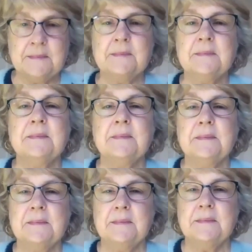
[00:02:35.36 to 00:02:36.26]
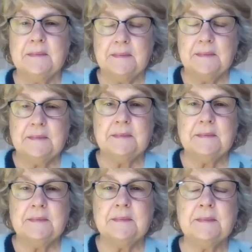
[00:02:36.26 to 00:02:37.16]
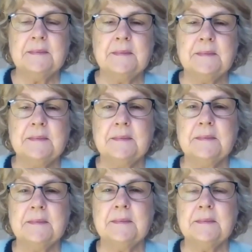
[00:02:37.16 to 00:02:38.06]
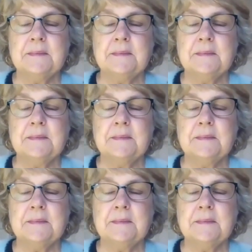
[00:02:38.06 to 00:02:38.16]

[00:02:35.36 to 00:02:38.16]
so then the farm had to keep